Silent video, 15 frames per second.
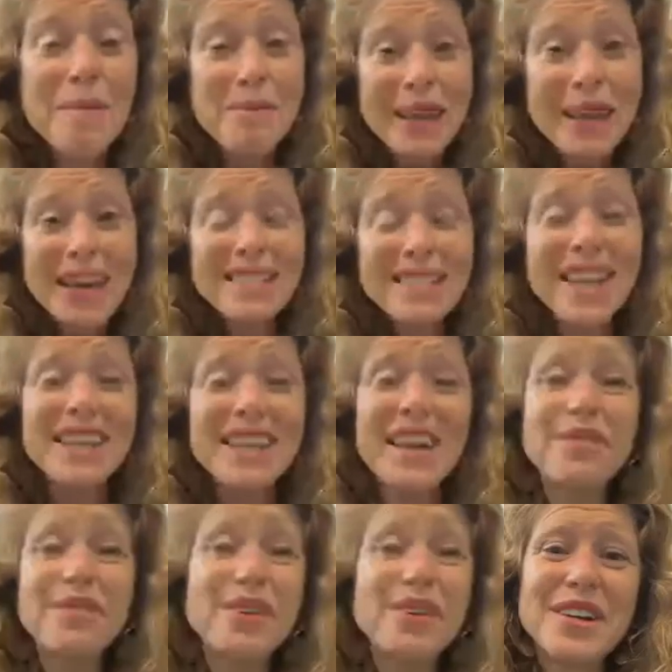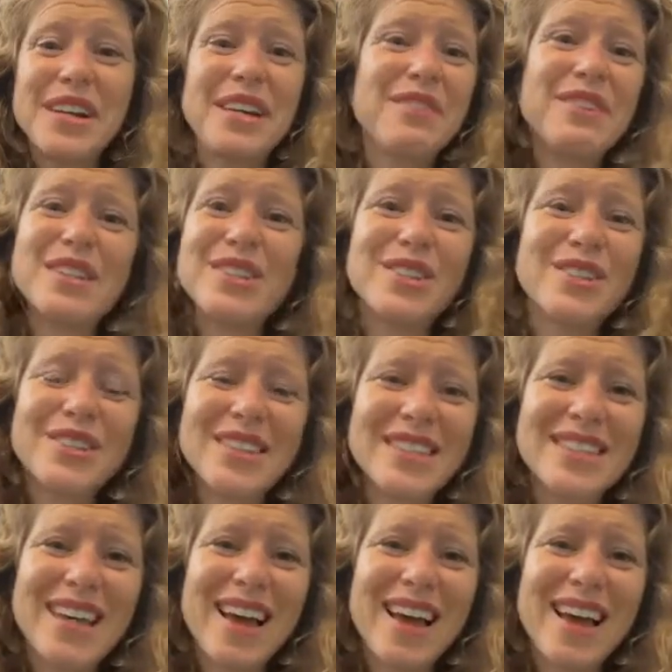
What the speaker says: because I never even took the